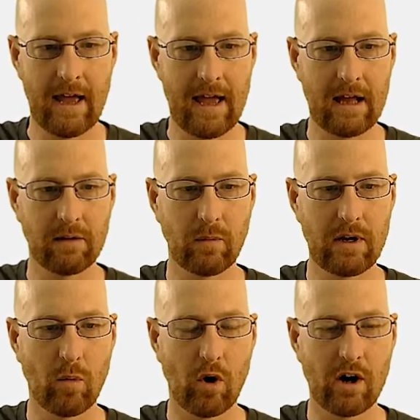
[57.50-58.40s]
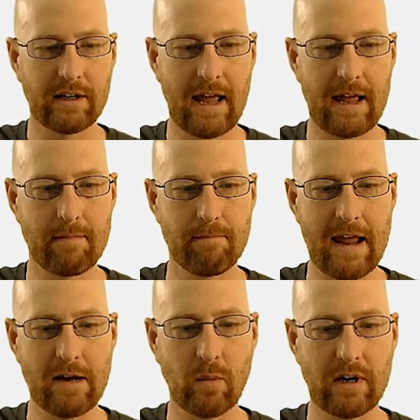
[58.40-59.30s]
And we want a
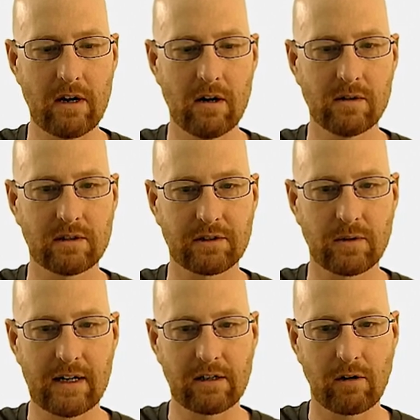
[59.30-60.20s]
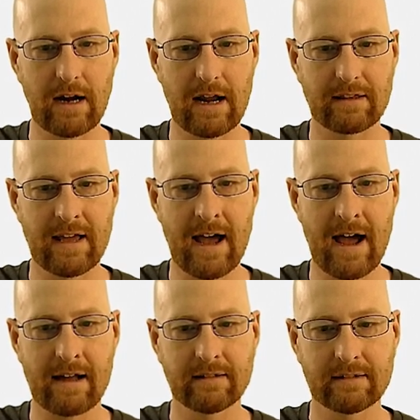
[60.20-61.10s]
main window, so let's go ahead and create
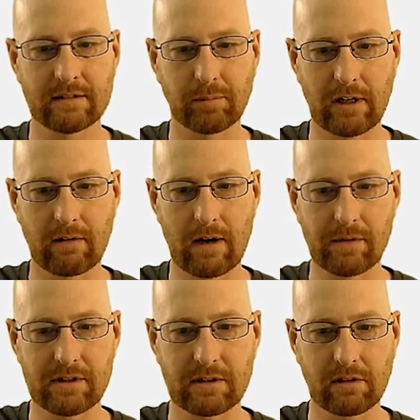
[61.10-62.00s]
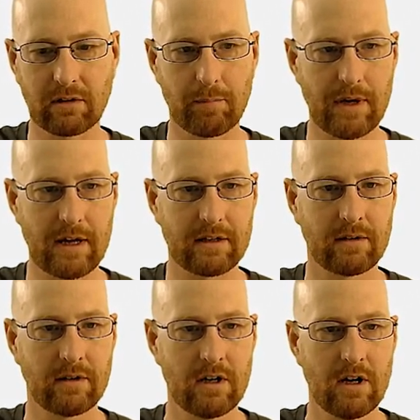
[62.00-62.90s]
that, and let's play around with this a little
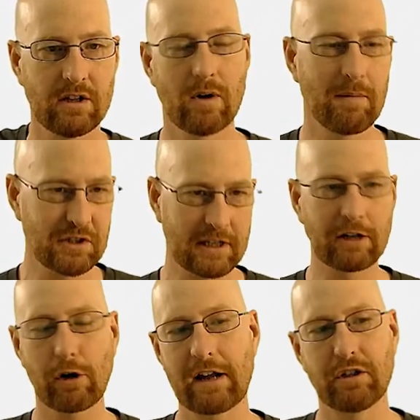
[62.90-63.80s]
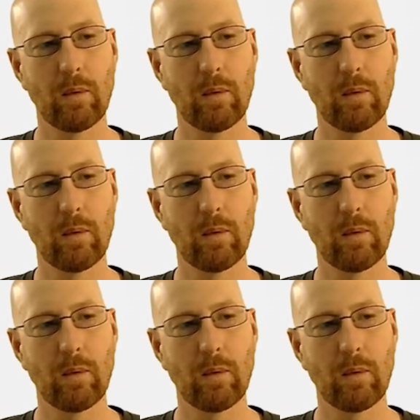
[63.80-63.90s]
bit. So I'm just gonna create